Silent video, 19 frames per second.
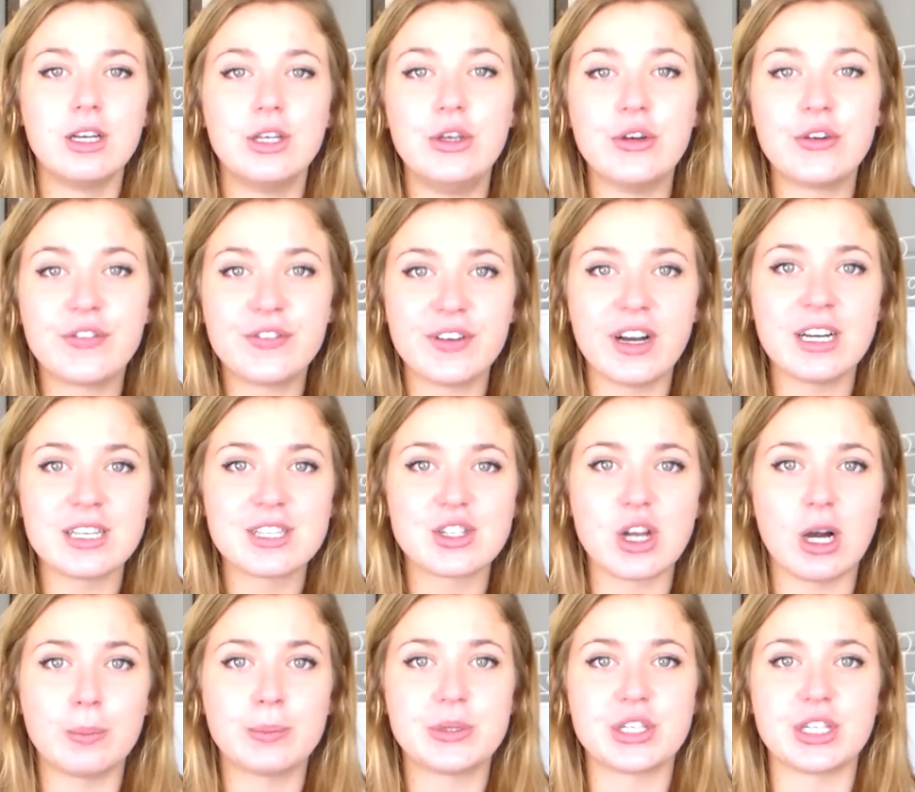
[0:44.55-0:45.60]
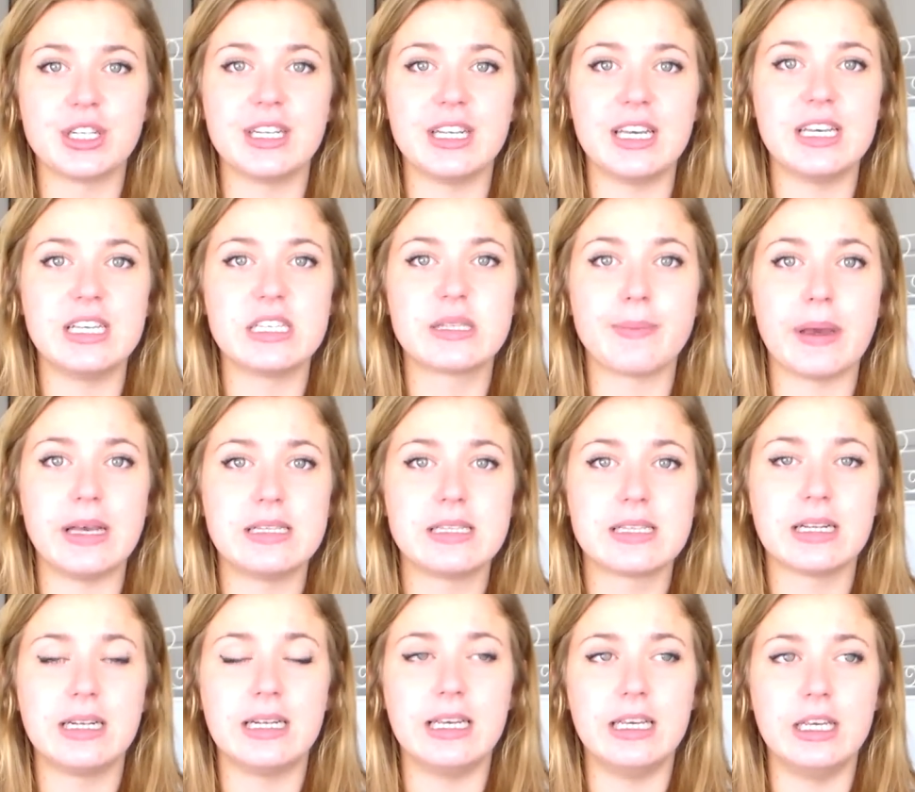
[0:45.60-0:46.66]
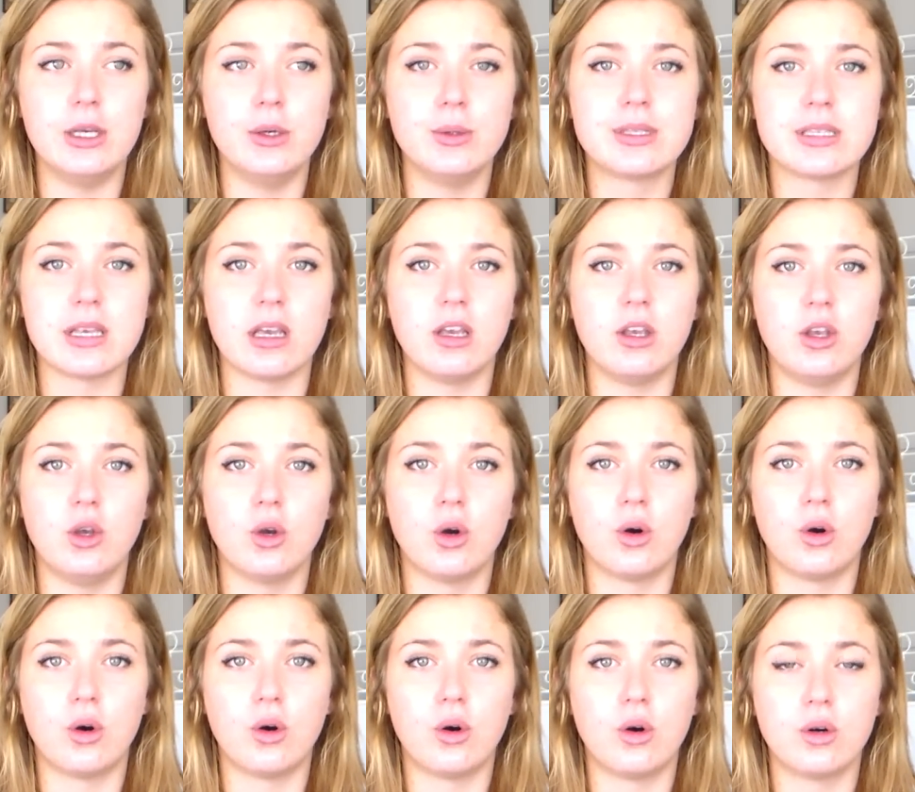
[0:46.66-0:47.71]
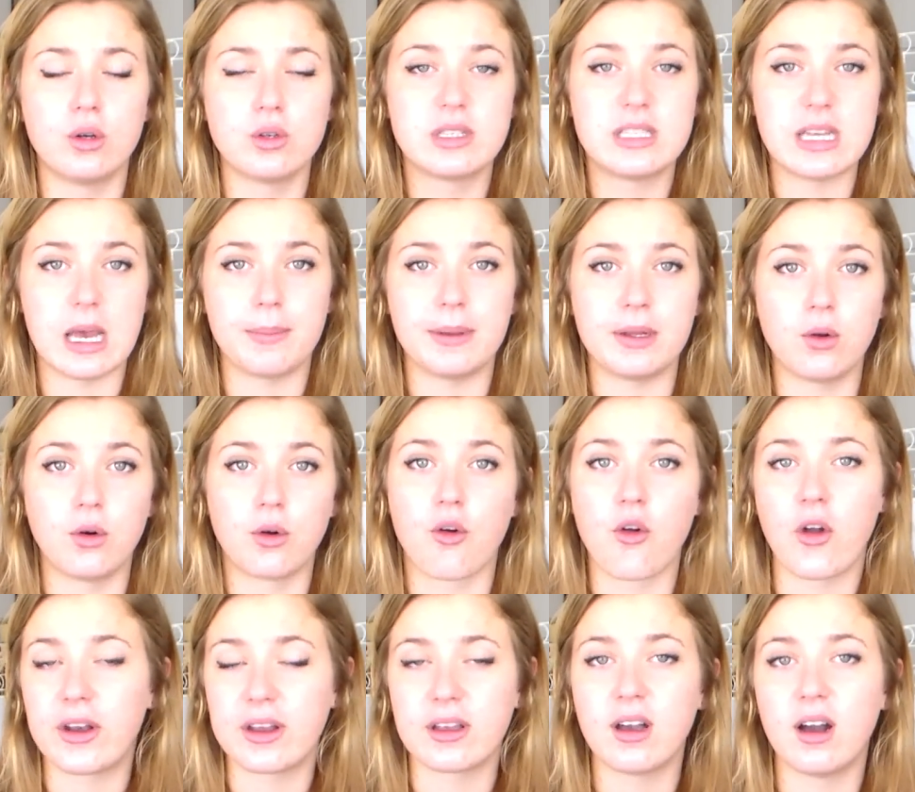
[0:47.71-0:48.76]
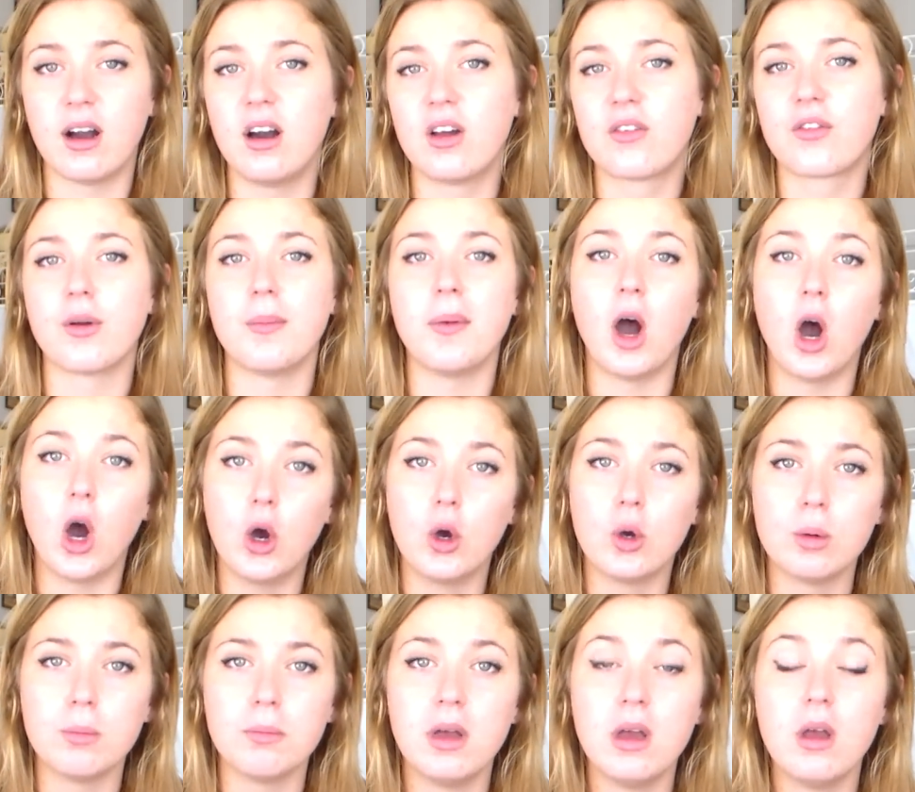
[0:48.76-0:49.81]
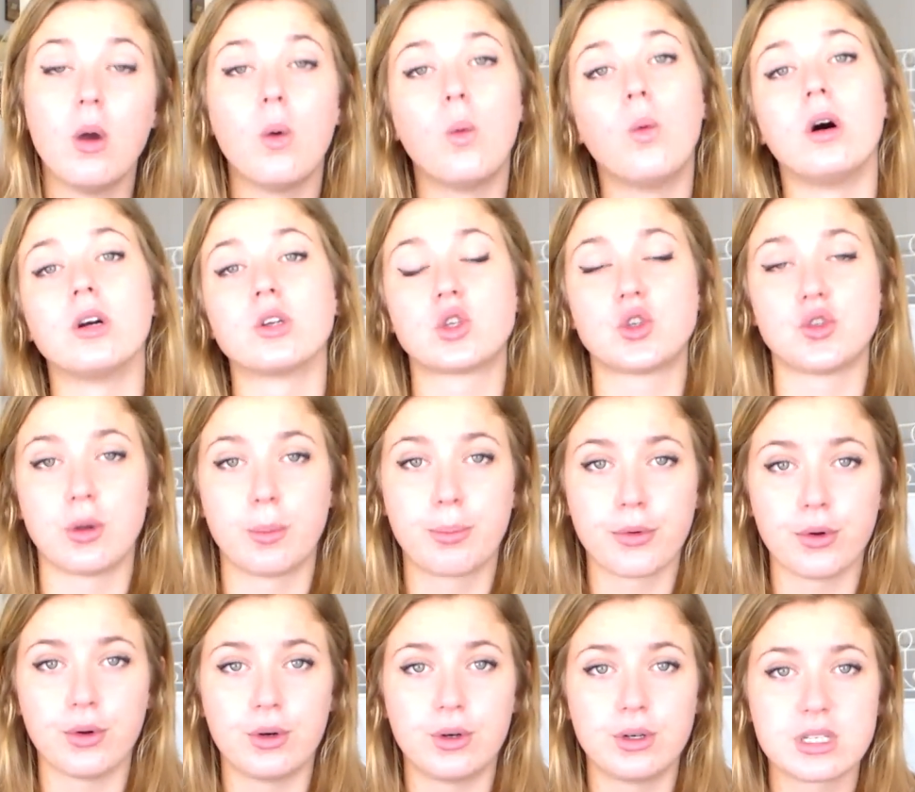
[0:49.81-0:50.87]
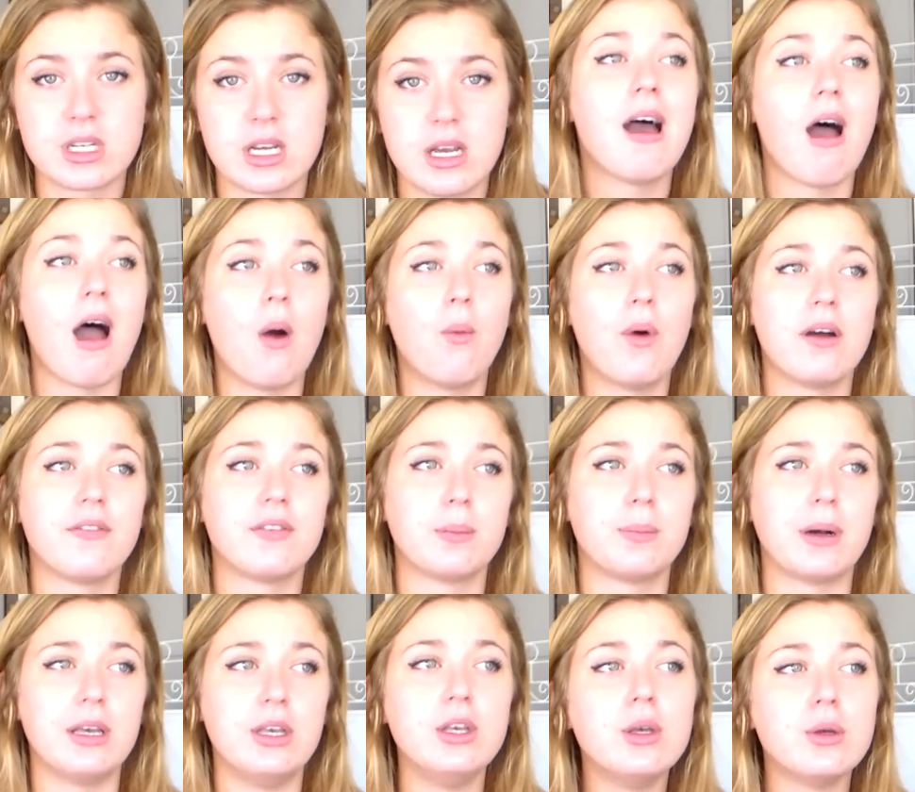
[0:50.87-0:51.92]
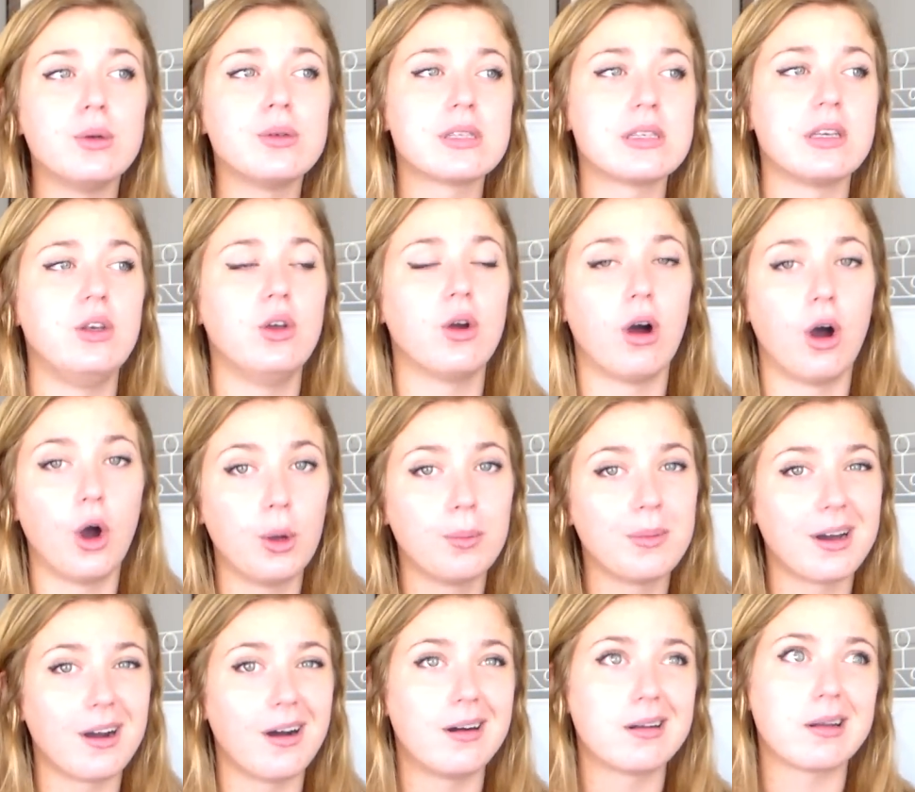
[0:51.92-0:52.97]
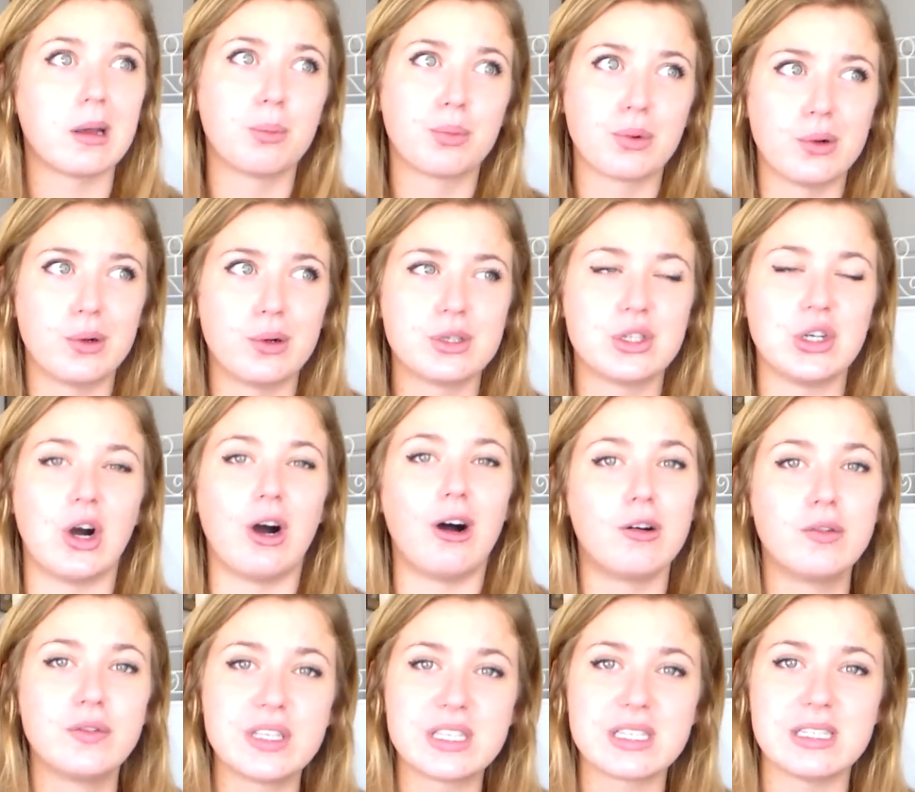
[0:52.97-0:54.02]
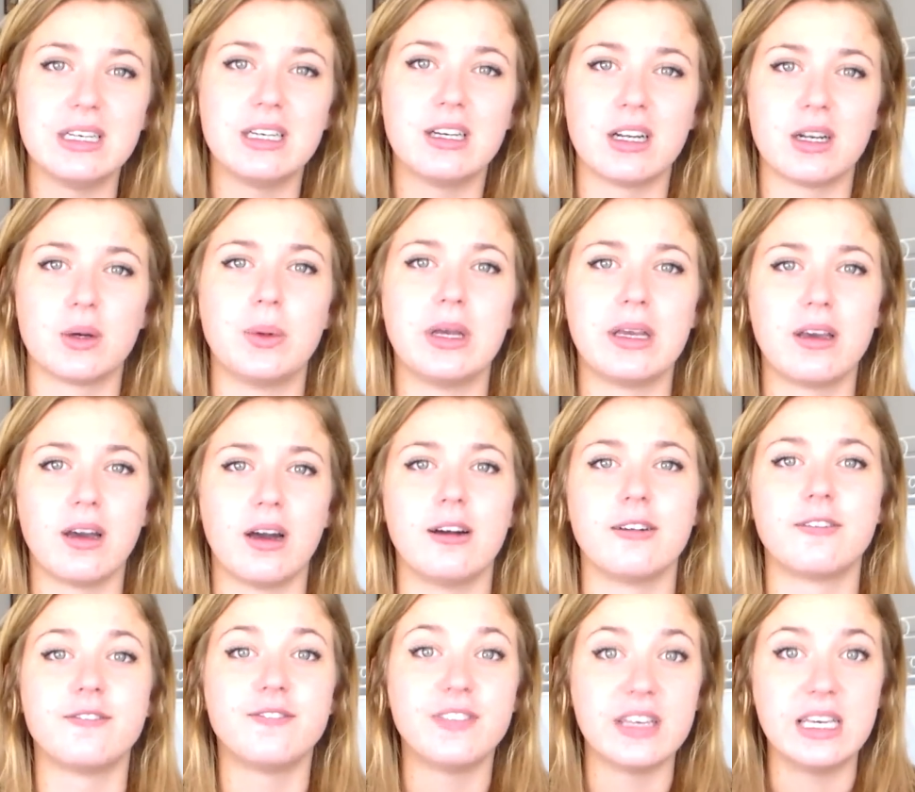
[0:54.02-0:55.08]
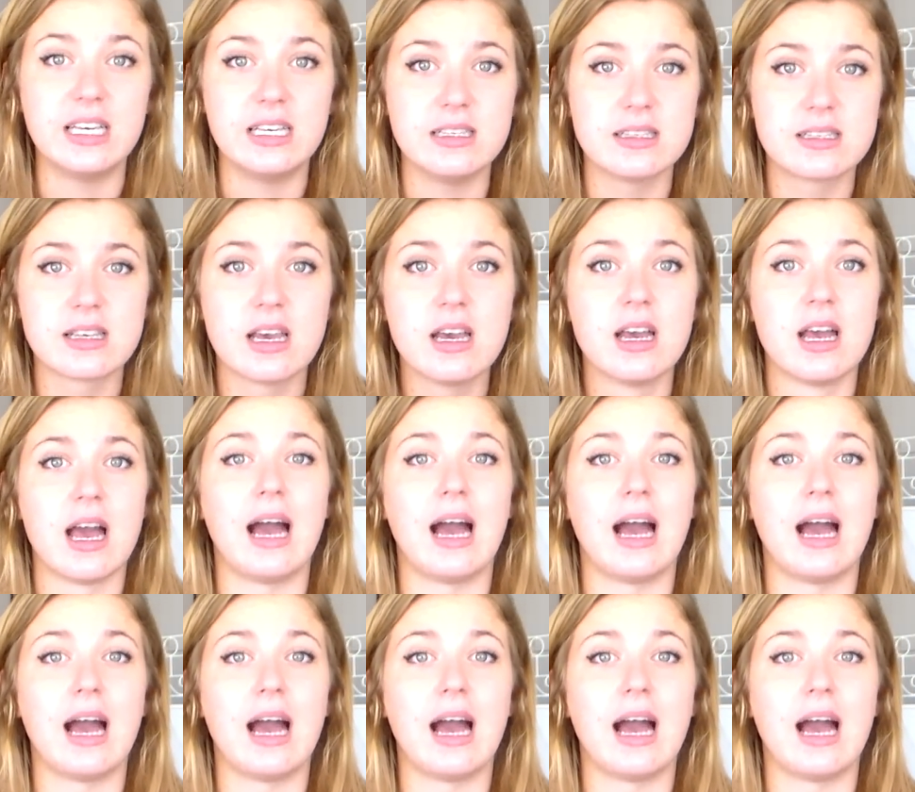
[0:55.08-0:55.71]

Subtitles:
Your first option is basically using your debit or credit card from home whilst you're abroad. However, by using your home card abroad, you're obviously going to incur fees.